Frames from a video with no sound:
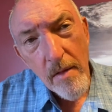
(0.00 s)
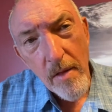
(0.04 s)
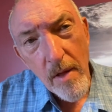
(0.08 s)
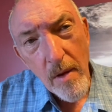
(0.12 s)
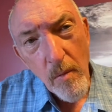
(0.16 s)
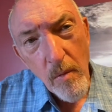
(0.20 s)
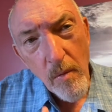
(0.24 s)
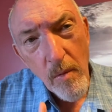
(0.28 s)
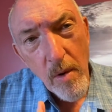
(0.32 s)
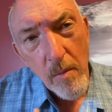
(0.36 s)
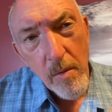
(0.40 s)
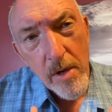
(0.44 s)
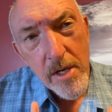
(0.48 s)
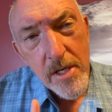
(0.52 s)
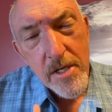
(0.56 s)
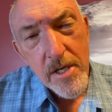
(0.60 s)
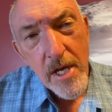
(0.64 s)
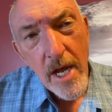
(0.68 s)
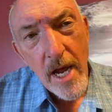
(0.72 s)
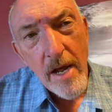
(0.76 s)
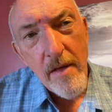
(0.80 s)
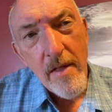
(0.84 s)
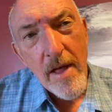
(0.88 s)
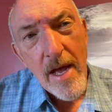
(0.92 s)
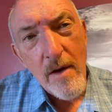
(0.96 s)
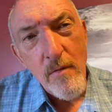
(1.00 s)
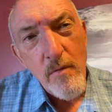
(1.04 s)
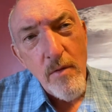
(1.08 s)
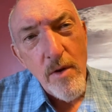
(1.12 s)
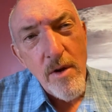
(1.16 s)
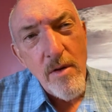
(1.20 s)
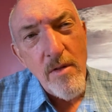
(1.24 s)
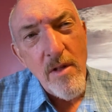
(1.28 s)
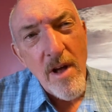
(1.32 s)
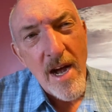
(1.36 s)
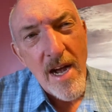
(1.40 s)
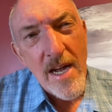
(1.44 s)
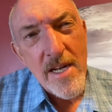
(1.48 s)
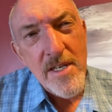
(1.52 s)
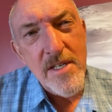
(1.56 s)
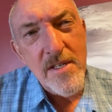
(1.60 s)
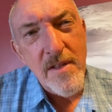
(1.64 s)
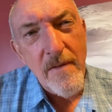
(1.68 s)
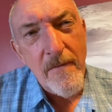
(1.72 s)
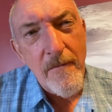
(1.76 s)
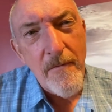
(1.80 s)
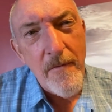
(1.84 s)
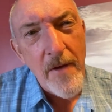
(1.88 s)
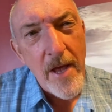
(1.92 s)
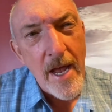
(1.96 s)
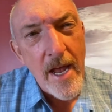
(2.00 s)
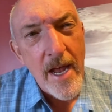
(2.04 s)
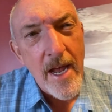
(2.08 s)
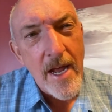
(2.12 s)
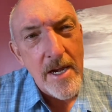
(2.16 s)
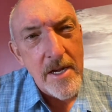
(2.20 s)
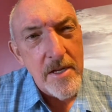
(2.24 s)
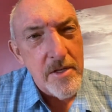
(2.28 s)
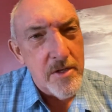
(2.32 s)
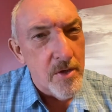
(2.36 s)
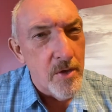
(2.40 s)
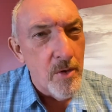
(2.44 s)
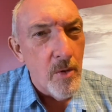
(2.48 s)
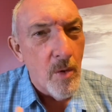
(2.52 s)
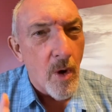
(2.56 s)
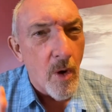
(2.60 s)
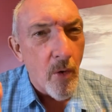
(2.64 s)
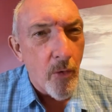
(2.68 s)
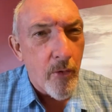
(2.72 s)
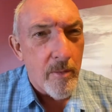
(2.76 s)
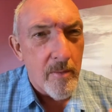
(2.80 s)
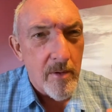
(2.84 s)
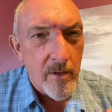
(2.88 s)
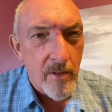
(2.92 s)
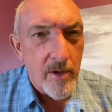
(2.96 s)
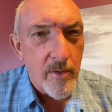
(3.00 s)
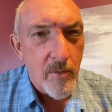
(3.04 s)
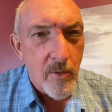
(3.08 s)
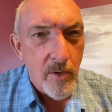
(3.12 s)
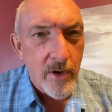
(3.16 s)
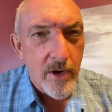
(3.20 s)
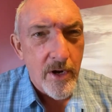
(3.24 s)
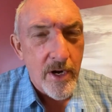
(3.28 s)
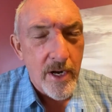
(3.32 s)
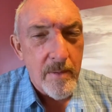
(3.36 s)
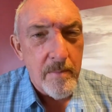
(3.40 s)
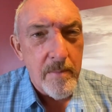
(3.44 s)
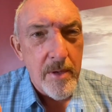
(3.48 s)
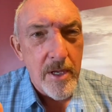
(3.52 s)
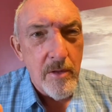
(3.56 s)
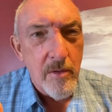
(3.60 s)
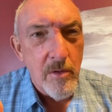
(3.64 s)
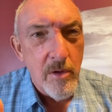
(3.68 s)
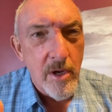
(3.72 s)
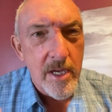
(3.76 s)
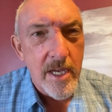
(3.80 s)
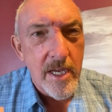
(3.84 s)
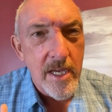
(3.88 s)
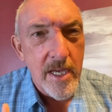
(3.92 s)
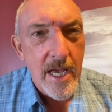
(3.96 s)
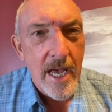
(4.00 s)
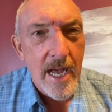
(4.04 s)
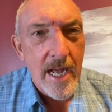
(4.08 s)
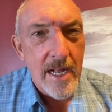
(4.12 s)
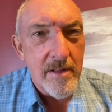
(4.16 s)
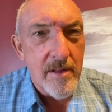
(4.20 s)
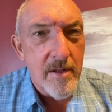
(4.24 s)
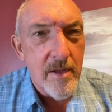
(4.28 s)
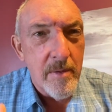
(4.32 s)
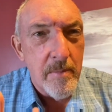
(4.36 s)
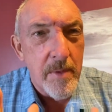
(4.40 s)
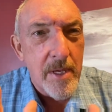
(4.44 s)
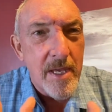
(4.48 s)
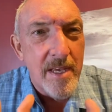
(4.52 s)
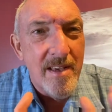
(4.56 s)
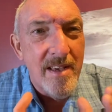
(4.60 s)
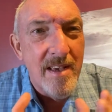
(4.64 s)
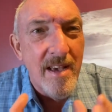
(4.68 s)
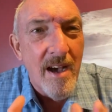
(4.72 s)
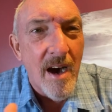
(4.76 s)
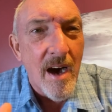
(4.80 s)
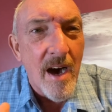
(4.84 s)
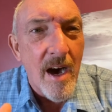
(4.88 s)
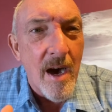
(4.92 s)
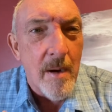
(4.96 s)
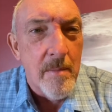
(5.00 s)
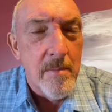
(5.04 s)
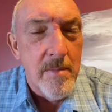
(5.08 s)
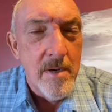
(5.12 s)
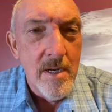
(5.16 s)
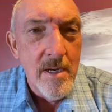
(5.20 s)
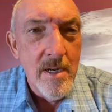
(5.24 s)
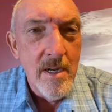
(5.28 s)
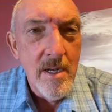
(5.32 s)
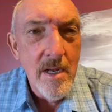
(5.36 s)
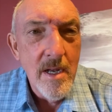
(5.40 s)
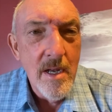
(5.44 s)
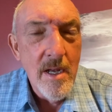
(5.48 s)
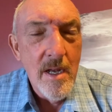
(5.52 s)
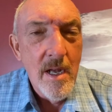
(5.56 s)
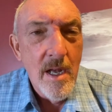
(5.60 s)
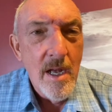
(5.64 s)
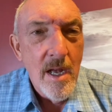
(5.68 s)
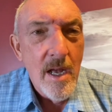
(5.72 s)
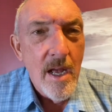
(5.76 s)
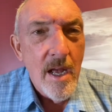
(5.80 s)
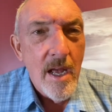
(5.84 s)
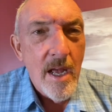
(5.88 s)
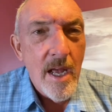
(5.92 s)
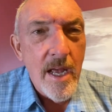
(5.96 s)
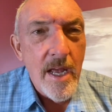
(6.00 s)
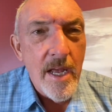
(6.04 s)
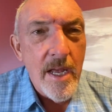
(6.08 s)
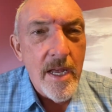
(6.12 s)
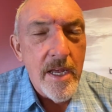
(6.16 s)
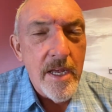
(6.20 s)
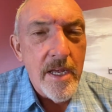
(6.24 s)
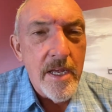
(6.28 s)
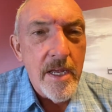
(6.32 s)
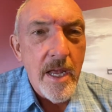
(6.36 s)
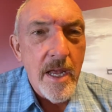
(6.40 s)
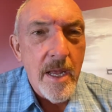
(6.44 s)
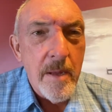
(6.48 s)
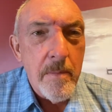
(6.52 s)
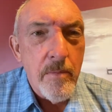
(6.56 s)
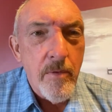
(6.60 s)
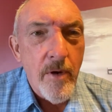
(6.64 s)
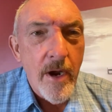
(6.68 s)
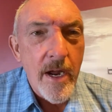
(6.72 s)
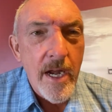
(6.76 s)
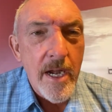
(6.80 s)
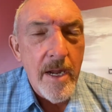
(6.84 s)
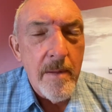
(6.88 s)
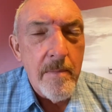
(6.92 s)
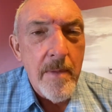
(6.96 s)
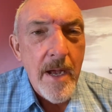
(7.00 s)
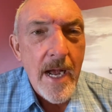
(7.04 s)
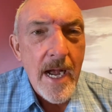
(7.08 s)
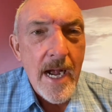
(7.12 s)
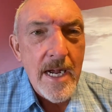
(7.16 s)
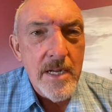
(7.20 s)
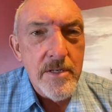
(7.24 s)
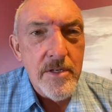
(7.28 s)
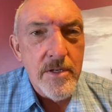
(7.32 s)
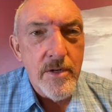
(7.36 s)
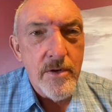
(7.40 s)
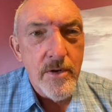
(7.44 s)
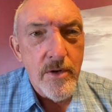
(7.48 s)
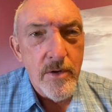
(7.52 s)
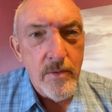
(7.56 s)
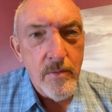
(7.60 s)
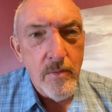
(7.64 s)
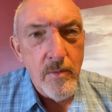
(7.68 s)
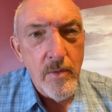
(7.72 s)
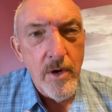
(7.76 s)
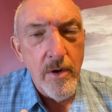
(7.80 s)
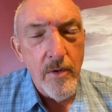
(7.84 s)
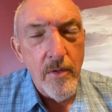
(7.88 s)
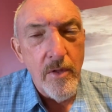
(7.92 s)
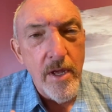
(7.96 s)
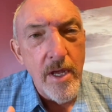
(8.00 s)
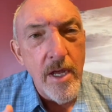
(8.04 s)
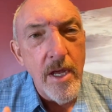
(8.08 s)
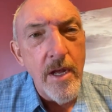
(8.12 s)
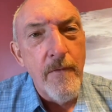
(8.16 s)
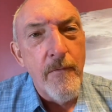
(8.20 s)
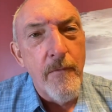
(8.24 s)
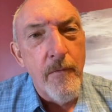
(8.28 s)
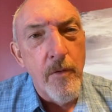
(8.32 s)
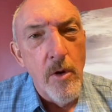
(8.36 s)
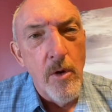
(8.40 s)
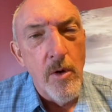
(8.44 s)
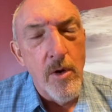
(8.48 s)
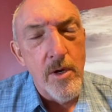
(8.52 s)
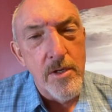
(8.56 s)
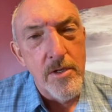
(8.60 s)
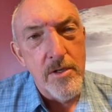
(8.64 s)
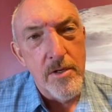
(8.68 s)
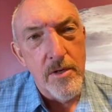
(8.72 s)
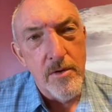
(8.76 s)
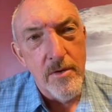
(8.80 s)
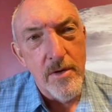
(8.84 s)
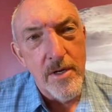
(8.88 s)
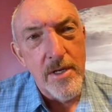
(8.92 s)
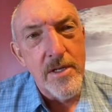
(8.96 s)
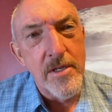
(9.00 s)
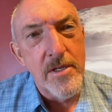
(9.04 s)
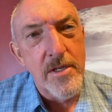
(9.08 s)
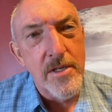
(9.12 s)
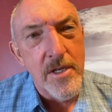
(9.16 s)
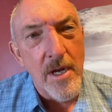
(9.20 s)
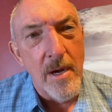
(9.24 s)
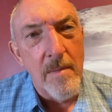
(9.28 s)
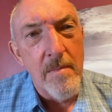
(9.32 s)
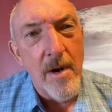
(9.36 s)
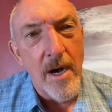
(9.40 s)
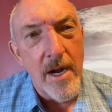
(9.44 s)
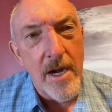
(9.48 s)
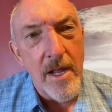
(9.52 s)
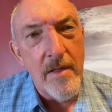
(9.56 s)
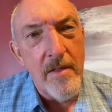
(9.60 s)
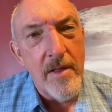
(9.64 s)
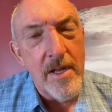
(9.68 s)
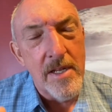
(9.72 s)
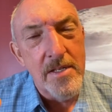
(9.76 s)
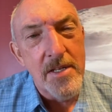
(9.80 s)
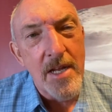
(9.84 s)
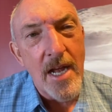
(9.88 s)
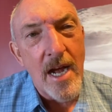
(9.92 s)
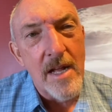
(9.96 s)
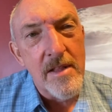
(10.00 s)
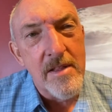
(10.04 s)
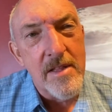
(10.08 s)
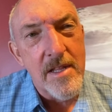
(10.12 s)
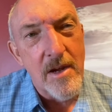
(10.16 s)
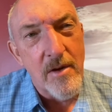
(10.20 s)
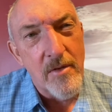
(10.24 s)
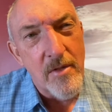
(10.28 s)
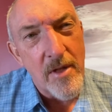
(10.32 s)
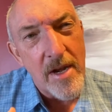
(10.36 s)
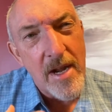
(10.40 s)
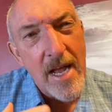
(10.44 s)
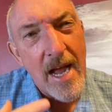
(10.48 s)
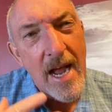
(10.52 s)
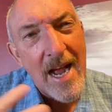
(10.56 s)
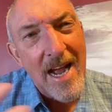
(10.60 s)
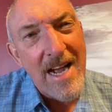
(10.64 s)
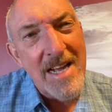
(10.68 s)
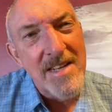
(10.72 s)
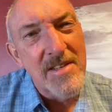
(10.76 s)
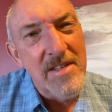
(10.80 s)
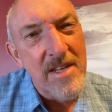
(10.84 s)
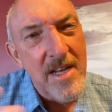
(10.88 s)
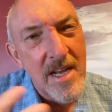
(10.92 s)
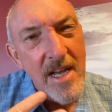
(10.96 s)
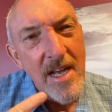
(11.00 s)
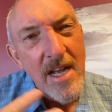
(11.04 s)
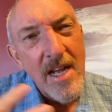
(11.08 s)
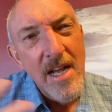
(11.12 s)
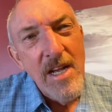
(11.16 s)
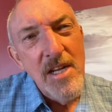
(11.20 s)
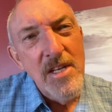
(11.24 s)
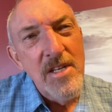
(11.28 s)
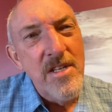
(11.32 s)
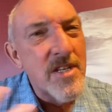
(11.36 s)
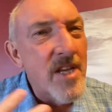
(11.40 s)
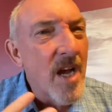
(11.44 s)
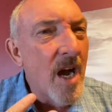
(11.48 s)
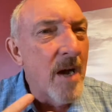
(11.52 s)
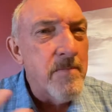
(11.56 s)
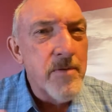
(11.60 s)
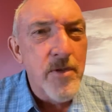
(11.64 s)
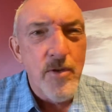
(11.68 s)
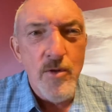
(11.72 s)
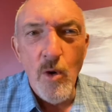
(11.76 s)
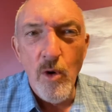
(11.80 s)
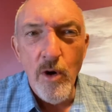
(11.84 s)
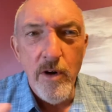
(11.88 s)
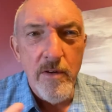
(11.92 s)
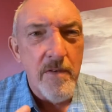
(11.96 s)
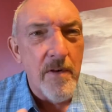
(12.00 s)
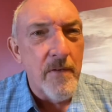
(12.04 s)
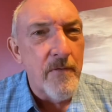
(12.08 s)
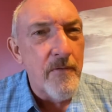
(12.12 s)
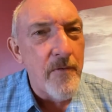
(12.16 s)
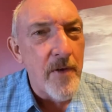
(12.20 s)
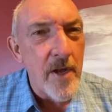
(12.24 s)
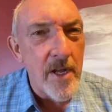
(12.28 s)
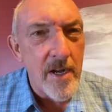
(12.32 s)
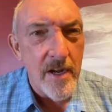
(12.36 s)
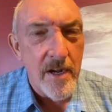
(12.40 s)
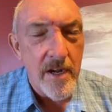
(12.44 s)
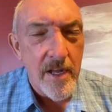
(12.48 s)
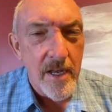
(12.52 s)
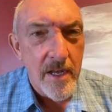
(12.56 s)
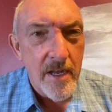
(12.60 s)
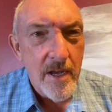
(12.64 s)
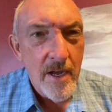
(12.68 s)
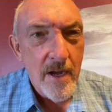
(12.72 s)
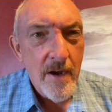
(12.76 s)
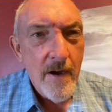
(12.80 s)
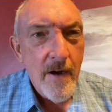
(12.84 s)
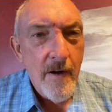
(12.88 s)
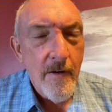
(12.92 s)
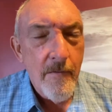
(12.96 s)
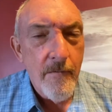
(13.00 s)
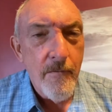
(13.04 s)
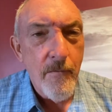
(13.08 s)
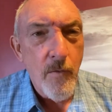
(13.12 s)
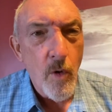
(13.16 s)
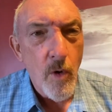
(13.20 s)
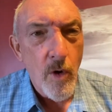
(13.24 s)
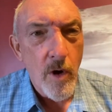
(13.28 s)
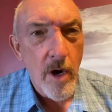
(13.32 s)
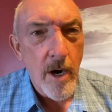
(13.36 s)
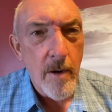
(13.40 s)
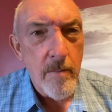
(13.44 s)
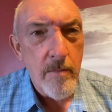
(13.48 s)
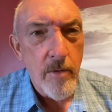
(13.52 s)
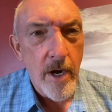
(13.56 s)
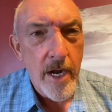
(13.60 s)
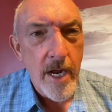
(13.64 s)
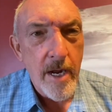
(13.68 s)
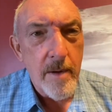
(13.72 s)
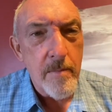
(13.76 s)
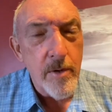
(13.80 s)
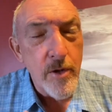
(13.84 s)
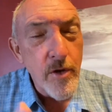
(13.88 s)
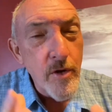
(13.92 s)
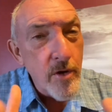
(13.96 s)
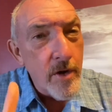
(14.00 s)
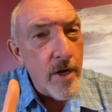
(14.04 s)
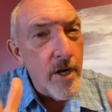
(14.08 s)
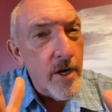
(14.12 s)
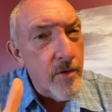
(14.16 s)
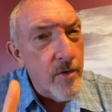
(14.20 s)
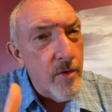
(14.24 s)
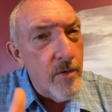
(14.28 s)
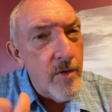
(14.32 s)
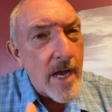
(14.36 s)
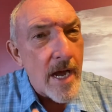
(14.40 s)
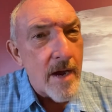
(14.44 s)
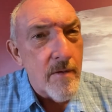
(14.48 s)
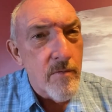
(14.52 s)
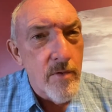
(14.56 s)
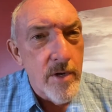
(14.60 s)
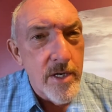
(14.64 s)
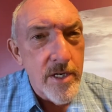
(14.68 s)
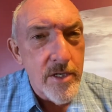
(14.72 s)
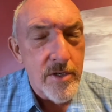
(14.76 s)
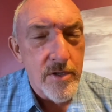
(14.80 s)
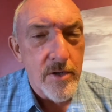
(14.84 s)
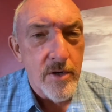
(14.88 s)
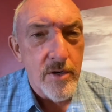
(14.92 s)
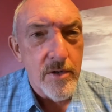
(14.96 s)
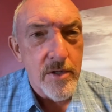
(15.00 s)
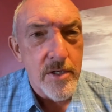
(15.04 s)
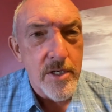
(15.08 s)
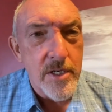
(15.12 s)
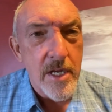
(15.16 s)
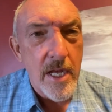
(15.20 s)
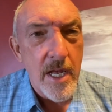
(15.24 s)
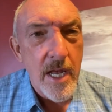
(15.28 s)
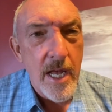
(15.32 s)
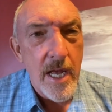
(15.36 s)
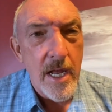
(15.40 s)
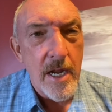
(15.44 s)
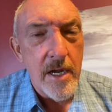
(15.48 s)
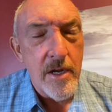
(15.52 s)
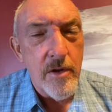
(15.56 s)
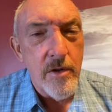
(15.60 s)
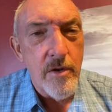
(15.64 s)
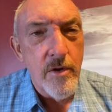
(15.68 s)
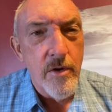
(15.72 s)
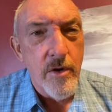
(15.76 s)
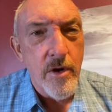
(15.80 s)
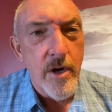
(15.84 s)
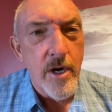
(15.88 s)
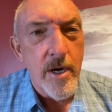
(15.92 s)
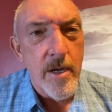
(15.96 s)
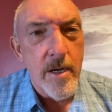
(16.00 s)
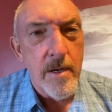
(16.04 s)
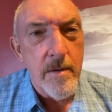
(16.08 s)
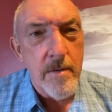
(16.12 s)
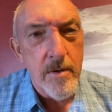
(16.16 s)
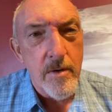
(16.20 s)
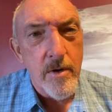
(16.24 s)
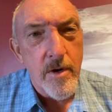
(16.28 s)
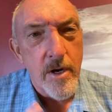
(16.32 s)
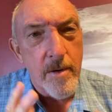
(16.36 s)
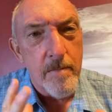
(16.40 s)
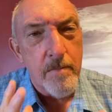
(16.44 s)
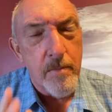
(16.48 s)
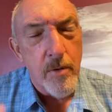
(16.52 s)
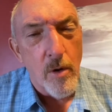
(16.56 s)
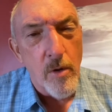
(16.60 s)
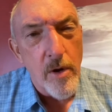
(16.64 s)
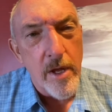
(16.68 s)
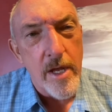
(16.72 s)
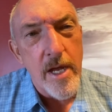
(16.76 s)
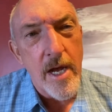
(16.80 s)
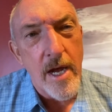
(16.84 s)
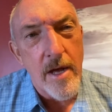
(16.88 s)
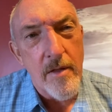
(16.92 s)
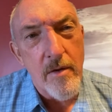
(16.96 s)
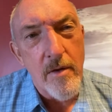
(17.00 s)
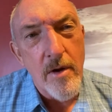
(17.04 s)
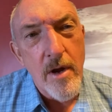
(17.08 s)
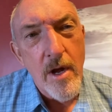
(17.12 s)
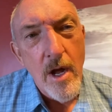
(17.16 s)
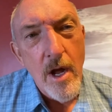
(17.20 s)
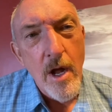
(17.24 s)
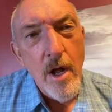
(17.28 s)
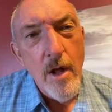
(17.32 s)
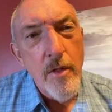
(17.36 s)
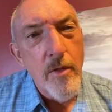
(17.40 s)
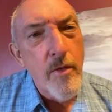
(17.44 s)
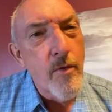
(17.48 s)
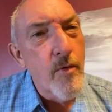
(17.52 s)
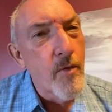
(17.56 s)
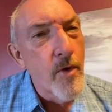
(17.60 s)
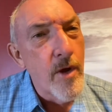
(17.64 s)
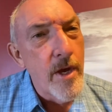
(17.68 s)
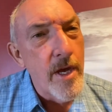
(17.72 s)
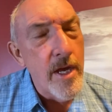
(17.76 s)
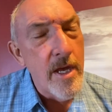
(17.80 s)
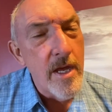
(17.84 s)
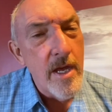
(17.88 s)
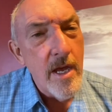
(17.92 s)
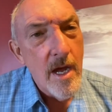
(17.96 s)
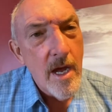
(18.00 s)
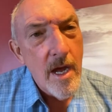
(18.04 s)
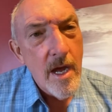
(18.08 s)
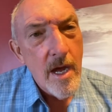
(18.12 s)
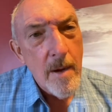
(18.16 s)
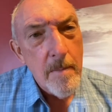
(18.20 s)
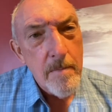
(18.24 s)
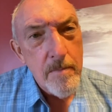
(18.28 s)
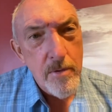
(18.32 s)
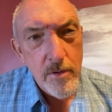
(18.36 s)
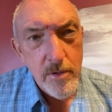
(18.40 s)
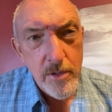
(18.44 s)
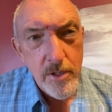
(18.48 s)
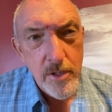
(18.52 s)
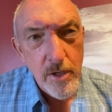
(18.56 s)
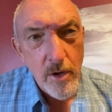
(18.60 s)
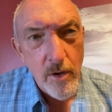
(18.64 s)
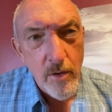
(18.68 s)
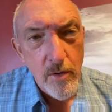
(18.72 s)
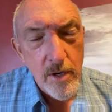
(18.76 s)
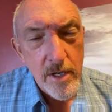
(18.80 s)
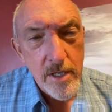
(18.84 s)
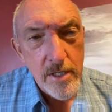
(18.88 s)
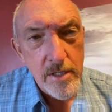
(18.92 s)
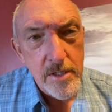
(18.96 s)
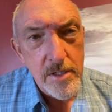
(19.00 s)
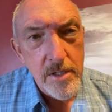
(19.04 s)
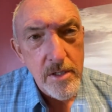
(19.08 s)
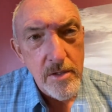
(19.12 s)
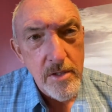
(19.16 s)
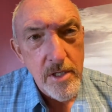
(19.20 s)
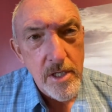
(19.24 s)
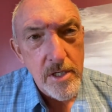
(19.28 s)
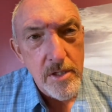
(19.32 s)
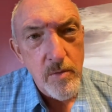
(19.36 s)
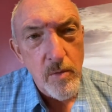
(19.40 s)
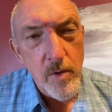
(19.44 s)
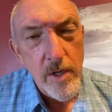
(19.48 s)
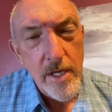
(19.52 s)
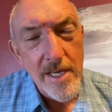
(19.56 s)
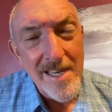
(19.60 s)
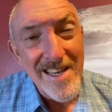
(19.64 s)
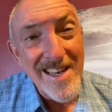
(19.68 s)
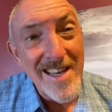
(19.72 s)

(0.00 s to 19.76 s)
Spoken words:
when we say that, realize the fan is who ultimately we're going to be looking at to become a brand ambassador, where the influencer is somebody that's out there that has some sort of affinity for our brand. But you're going to do that research, and you're going to pull together three personas this week.